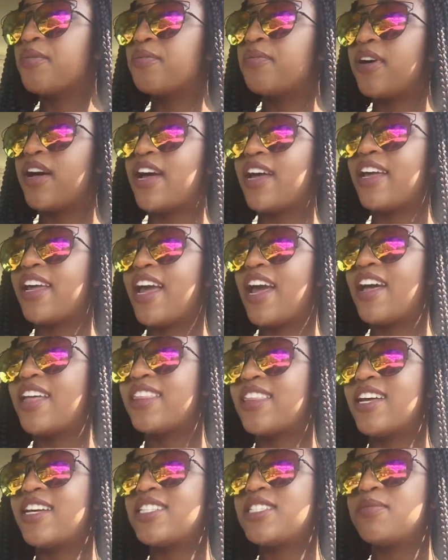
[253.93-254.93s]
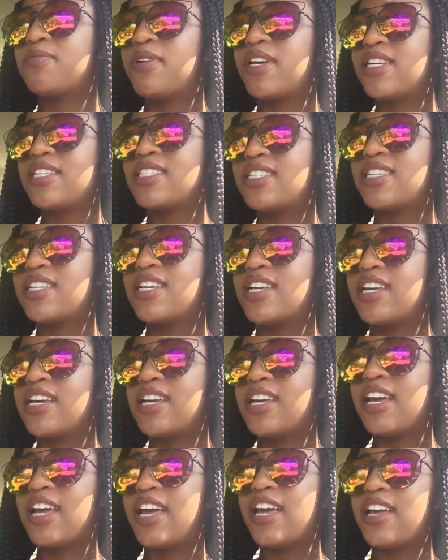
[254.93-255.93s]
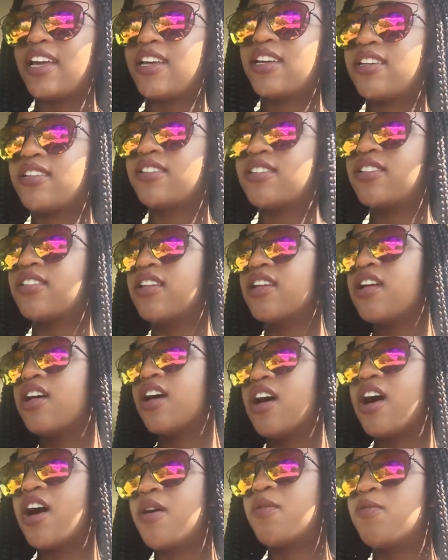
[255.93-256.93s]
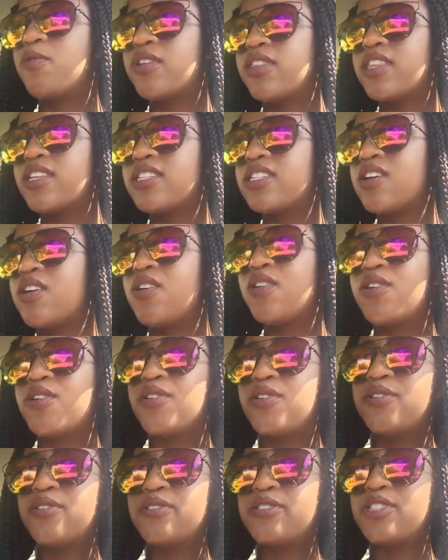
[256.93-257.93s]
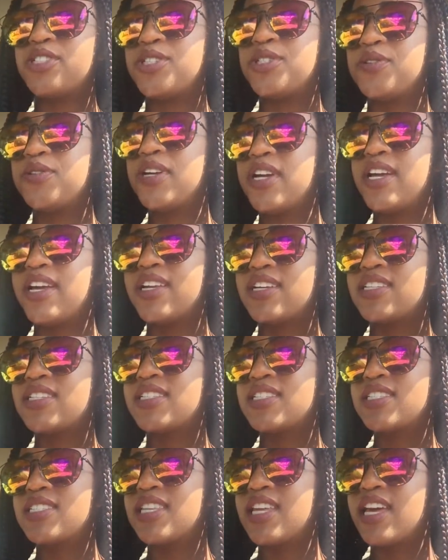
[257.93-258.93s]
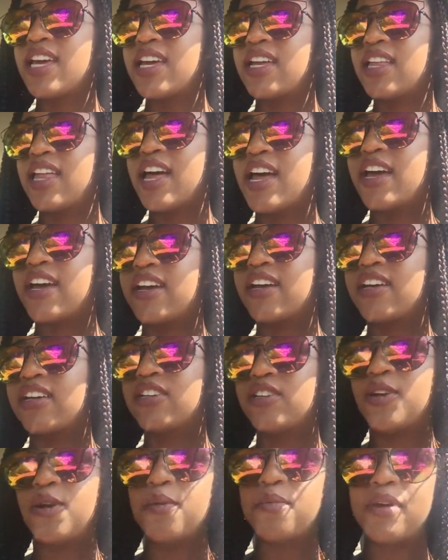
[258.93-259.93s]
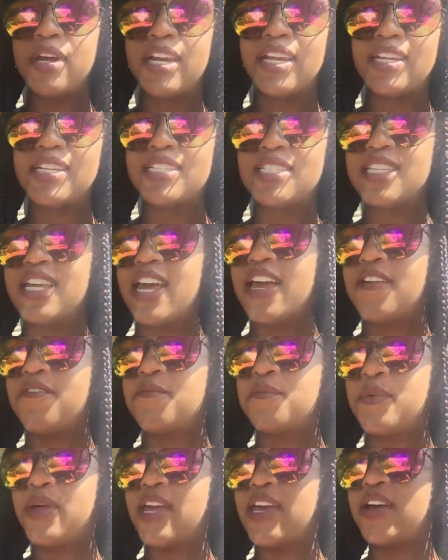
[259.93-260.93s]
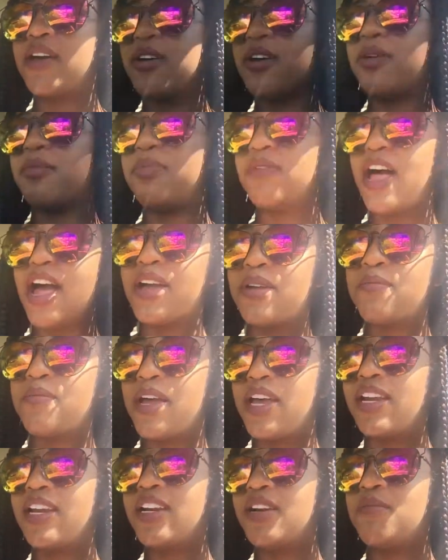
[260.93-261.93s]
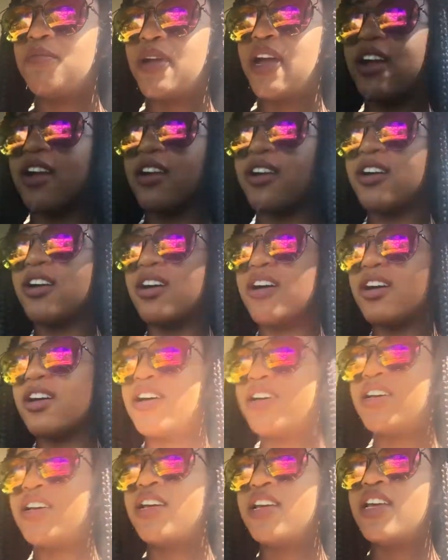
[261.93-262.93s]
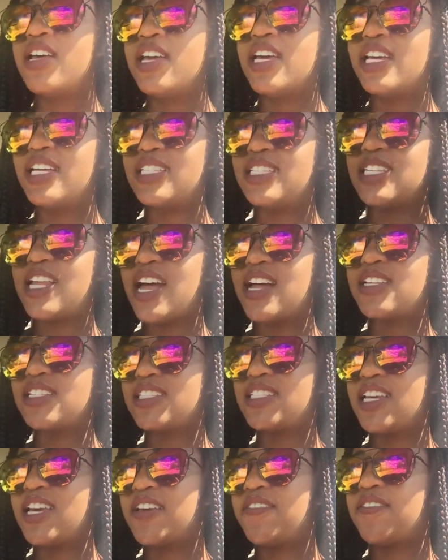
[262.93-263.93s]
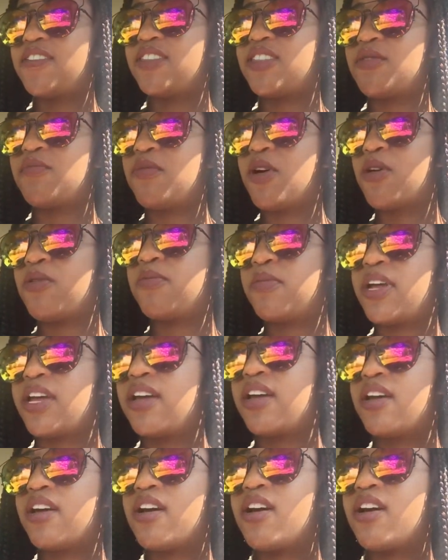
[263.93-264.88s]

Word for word: But yeah, that's basically it. With this whole shootings thing, like, nobody is safe. Being a black man in America is not safe at the moment.